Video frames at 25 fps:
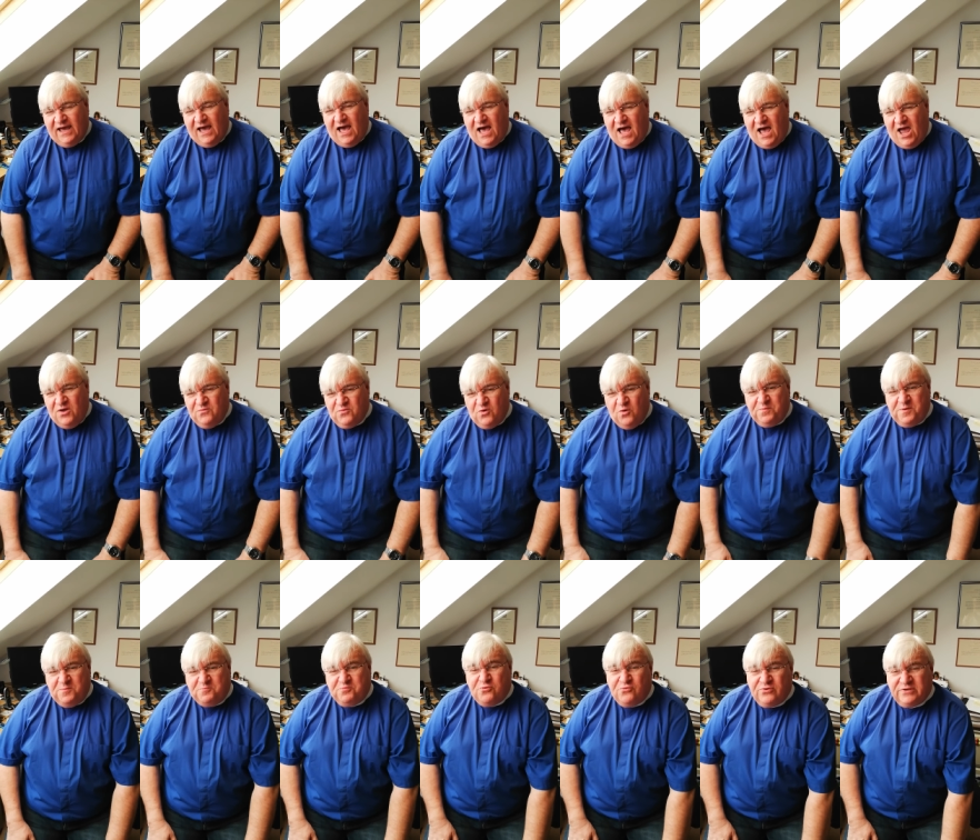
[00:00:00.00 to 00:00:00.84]
I will
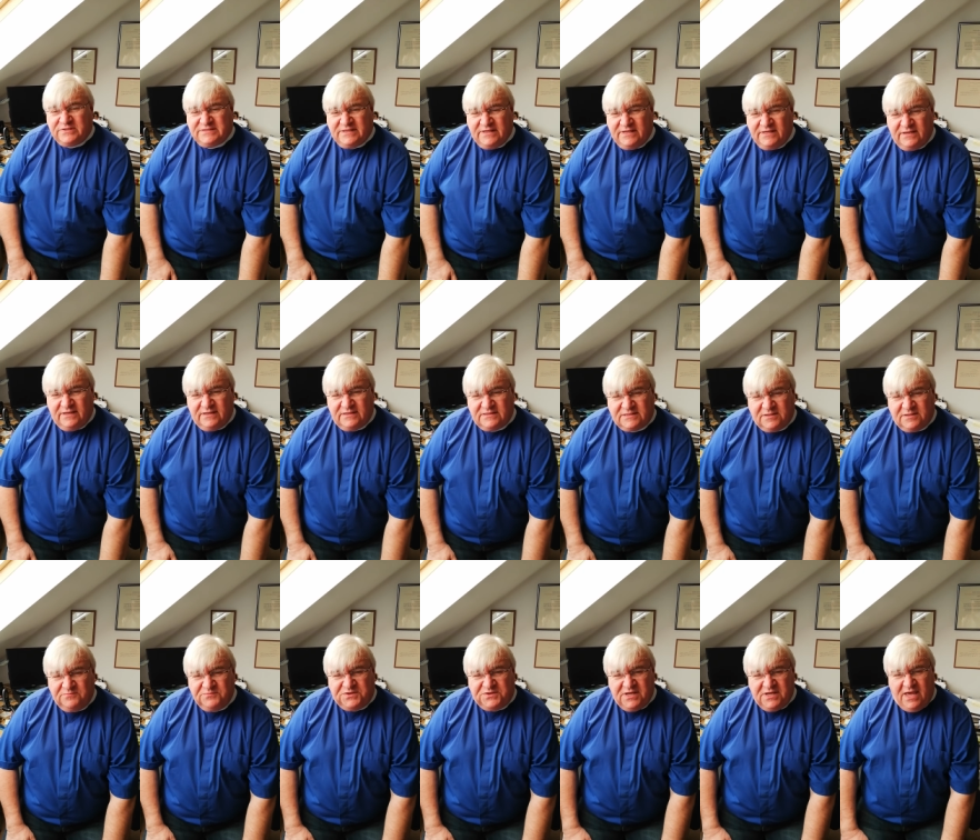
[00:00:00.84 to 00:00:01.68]
be posting
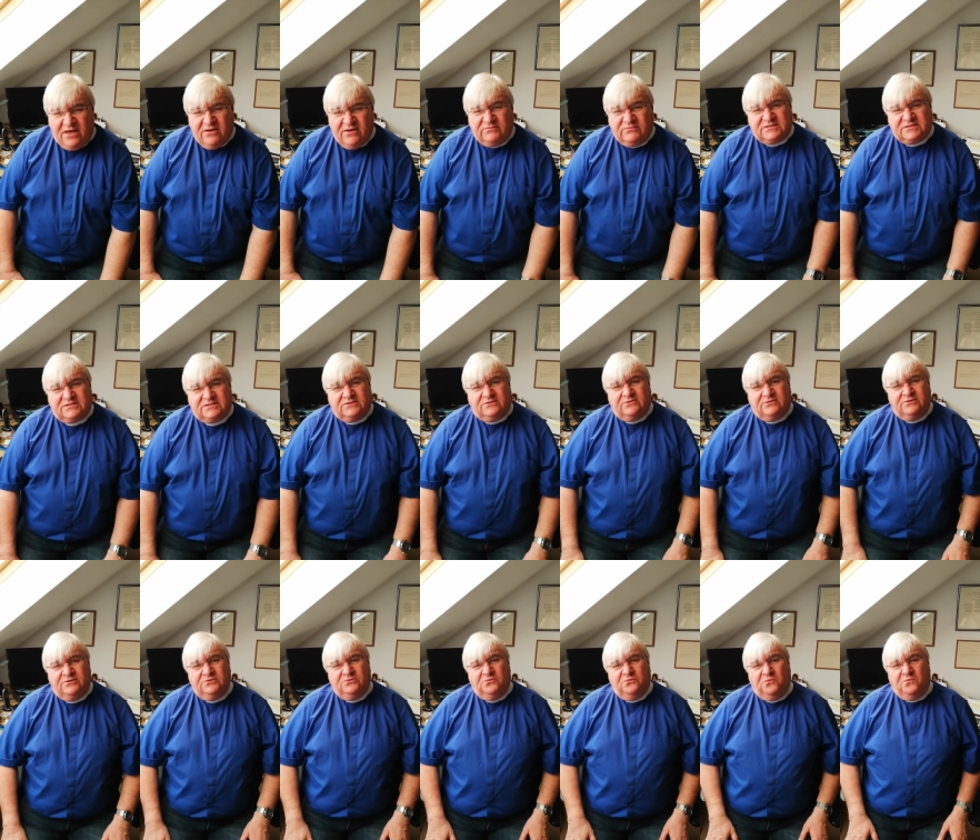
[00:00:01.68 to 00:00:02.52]
something else
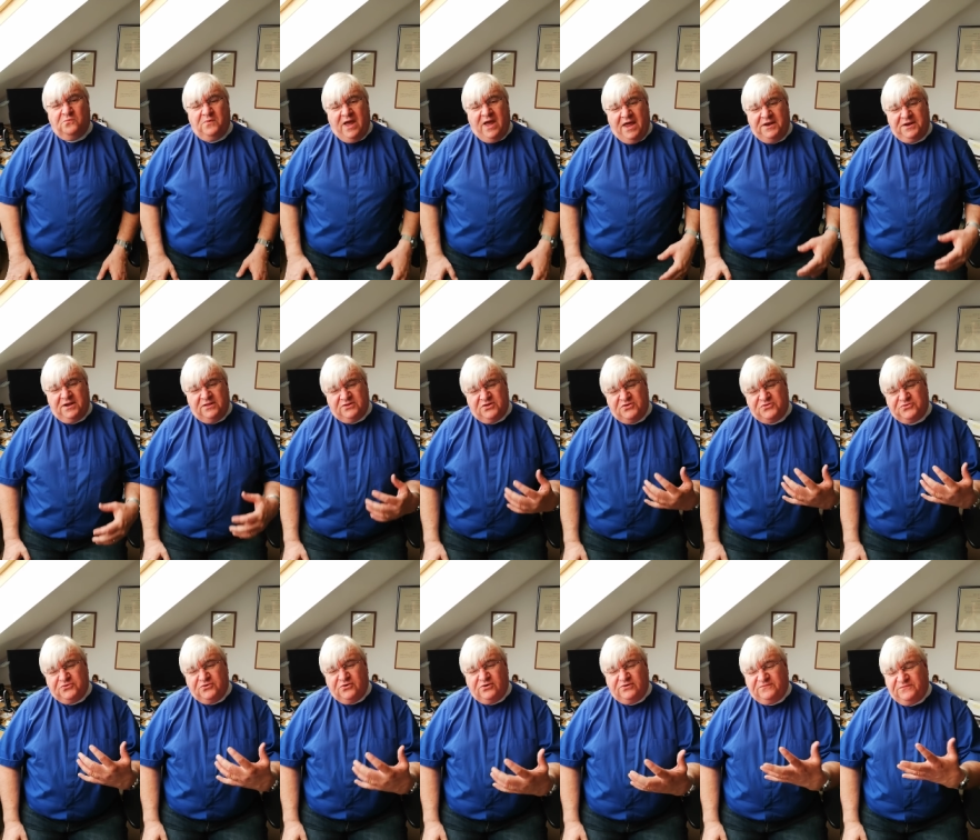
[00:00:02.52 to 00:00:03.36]
on another
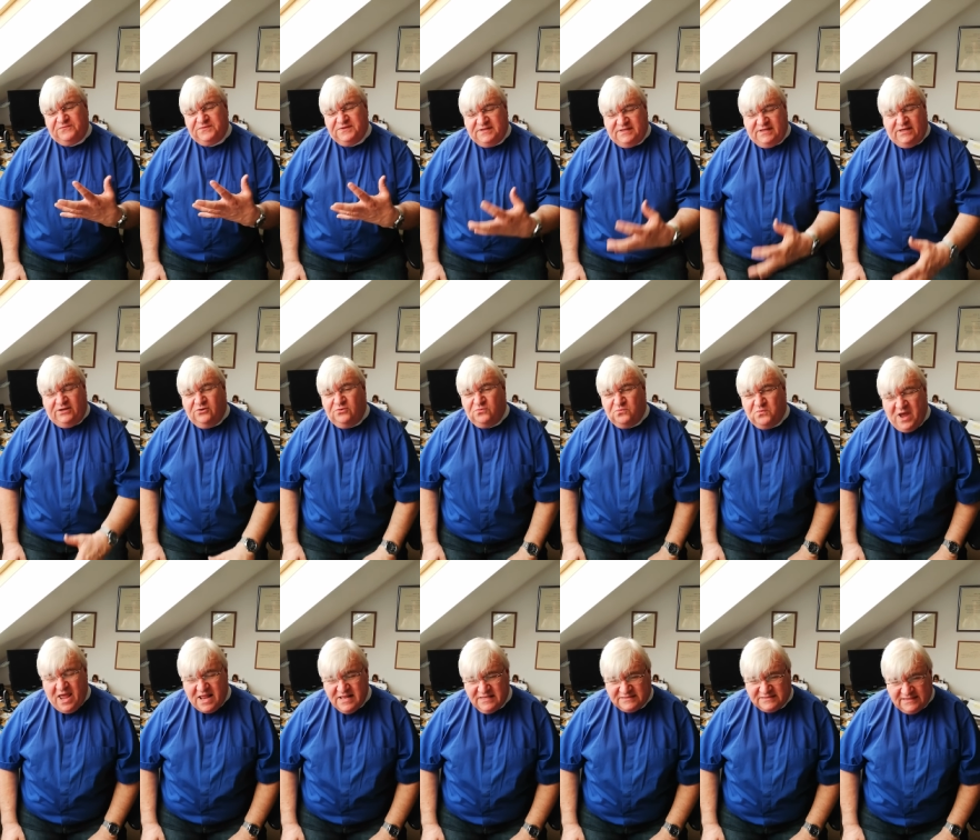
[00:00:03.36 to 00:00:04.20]
thought for the day on
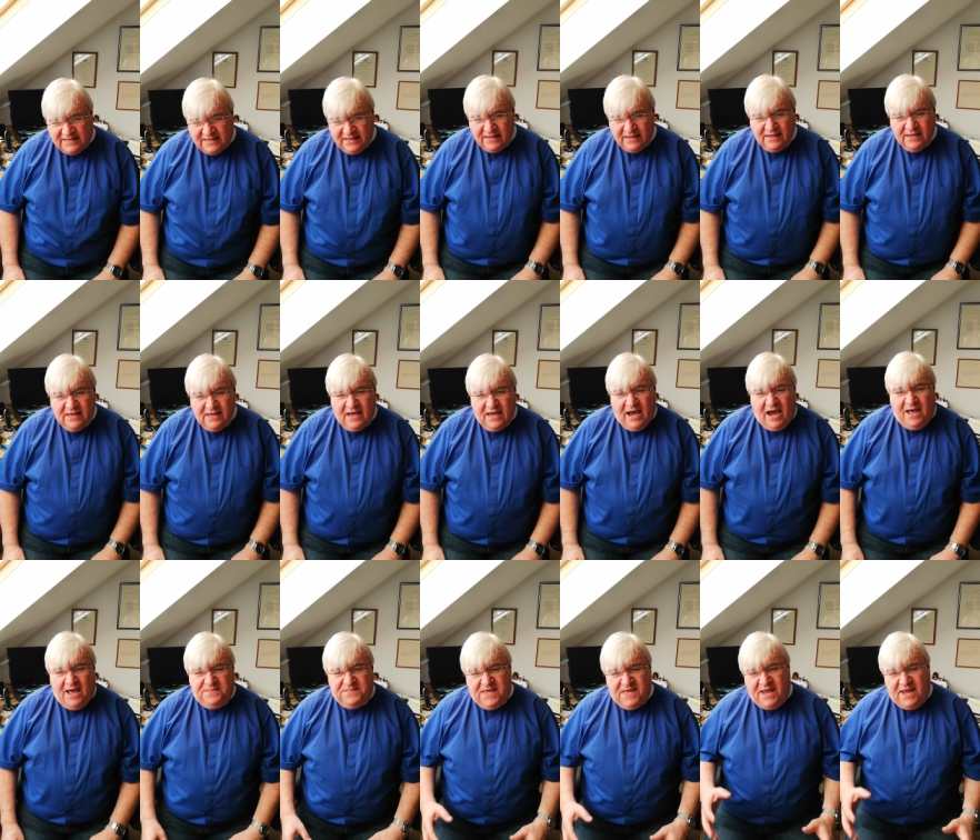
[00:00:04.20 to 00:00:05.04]
Wednesday,
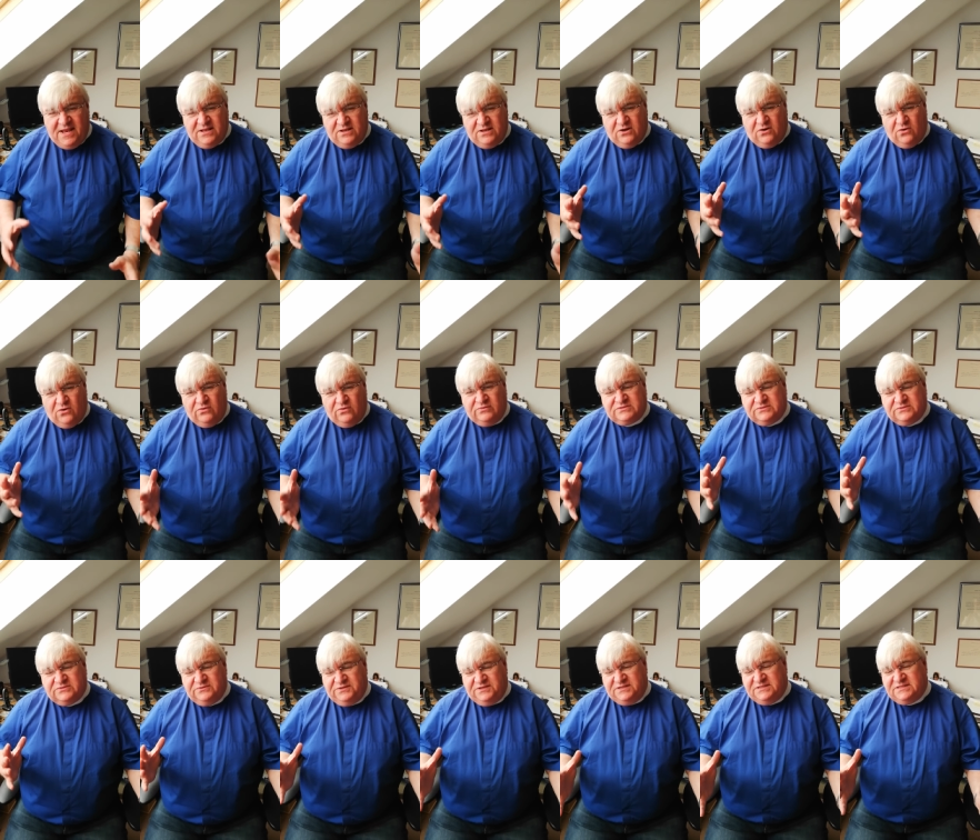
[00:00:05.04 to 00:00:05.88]
and then
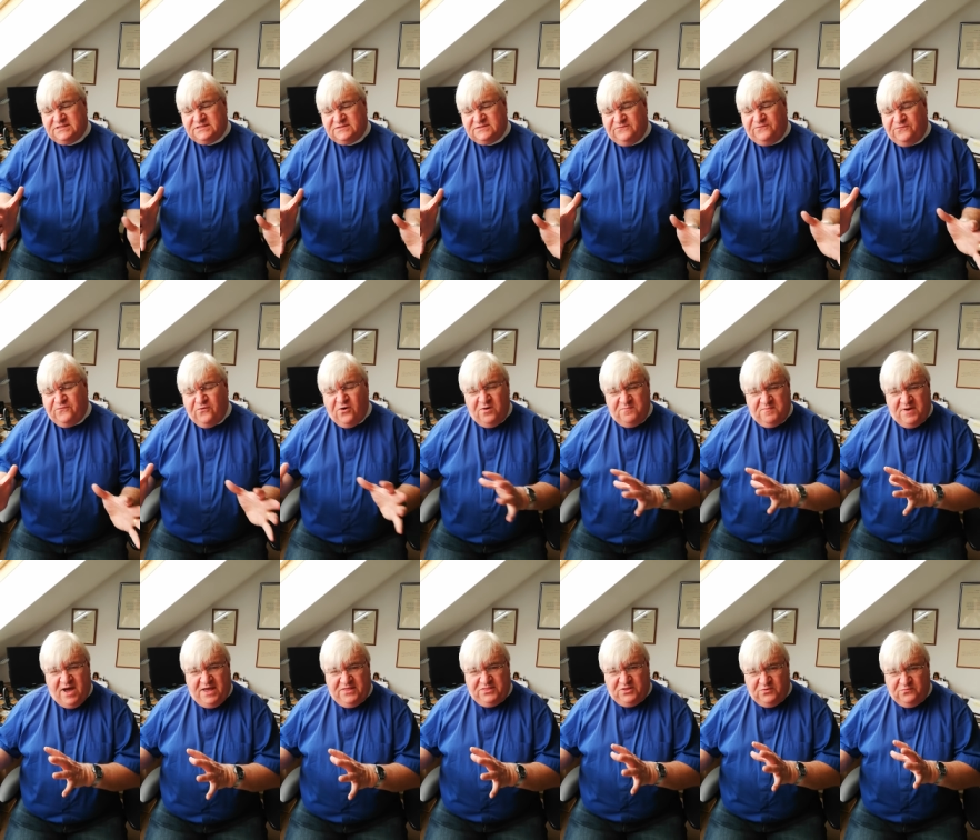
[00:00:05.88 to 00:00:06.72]
also this
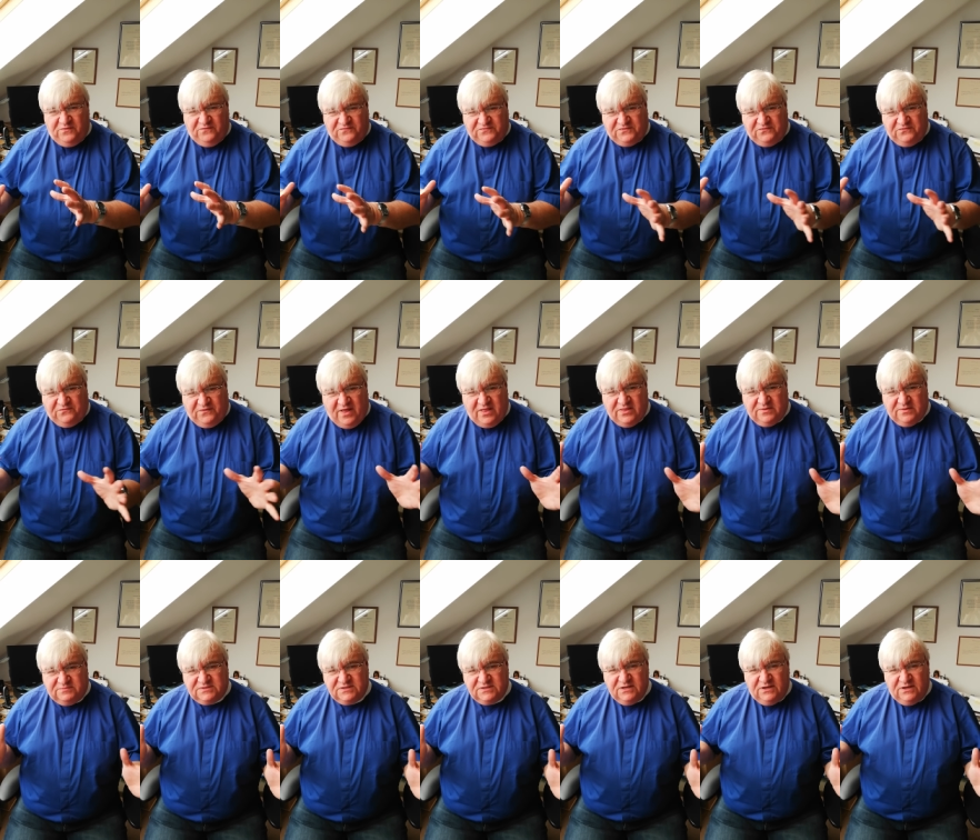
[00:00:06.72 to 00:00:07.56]
format that we've
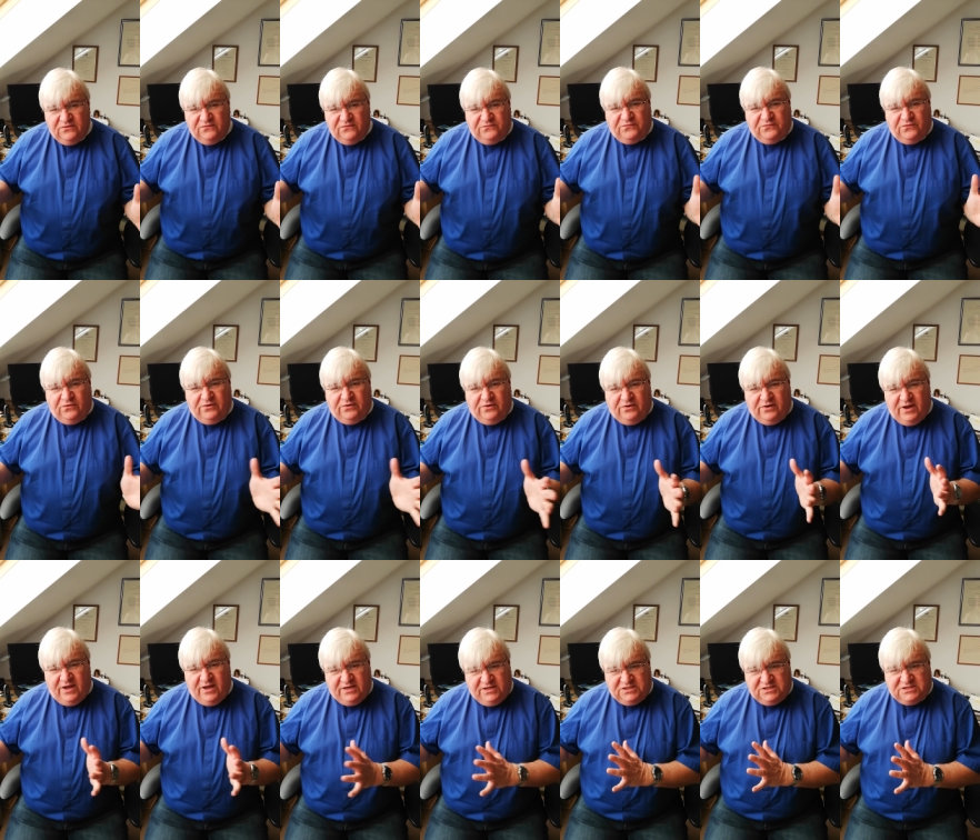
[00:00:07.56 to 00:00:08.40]
developed for
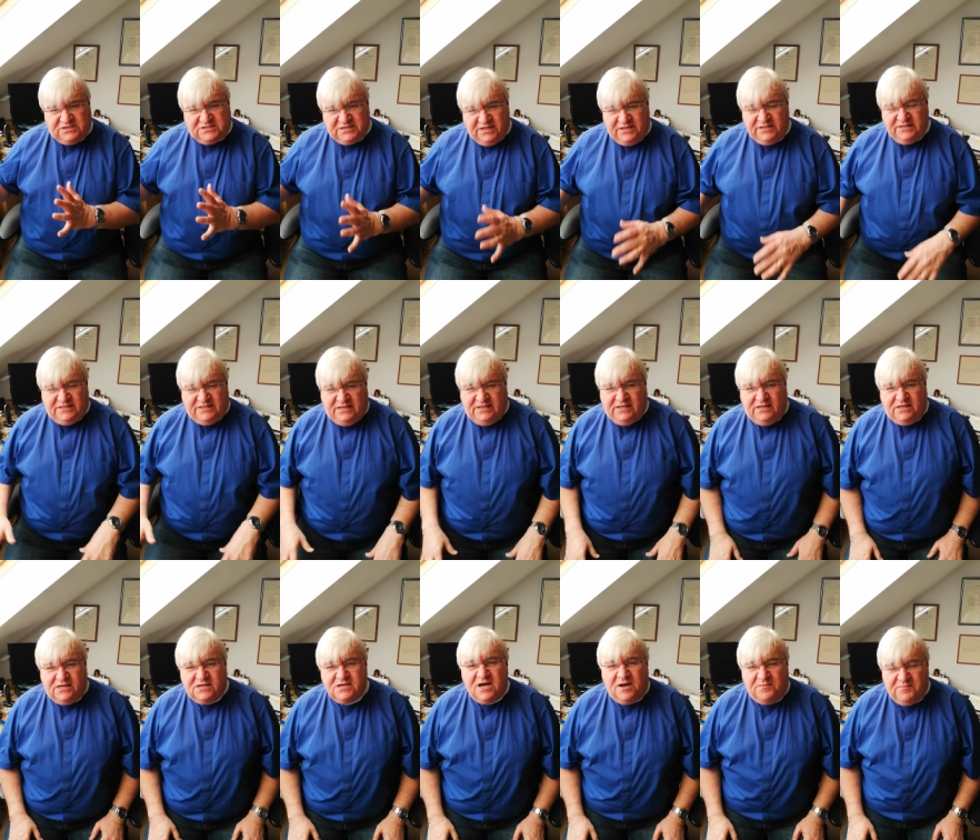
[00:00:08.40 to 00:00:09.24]
each Sunday
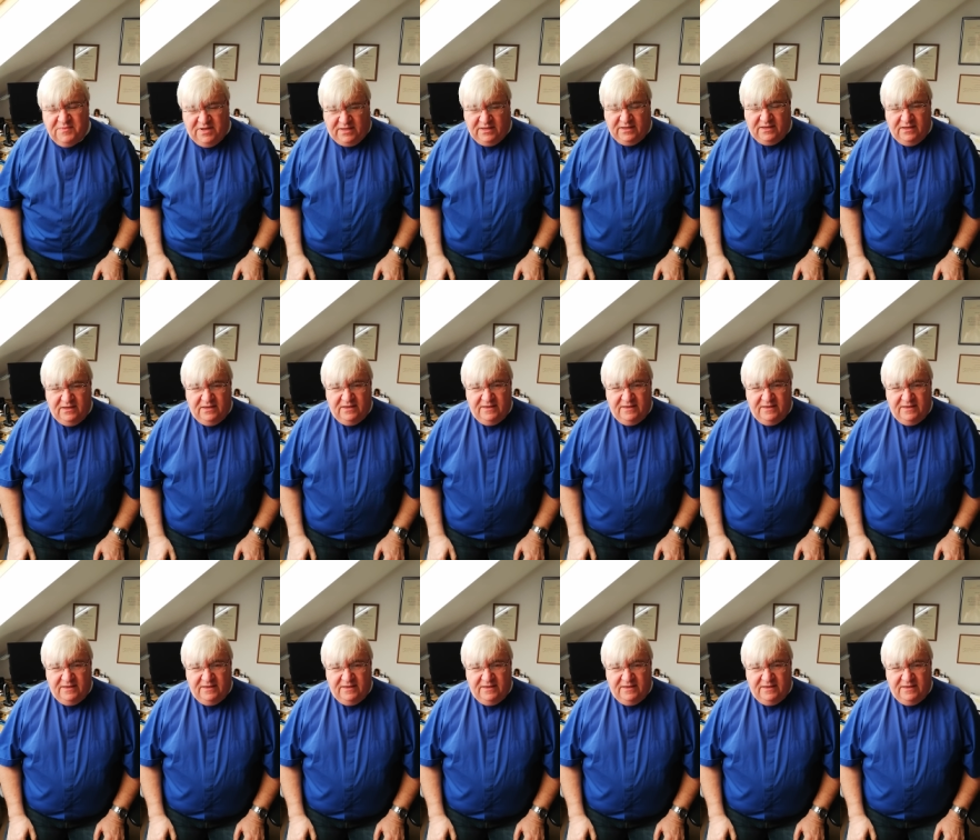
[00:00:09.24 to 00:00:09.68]
coming.